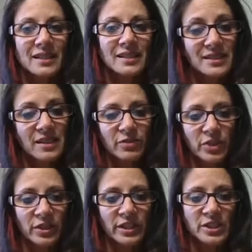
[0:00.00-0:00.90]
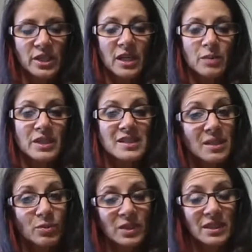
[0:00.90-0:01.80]
Let's have courage, because
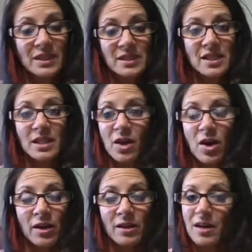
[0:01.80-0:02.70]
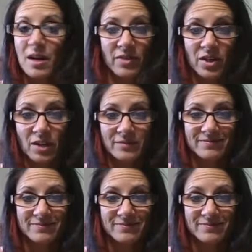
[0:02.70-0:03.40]
that really is at the heart of it all.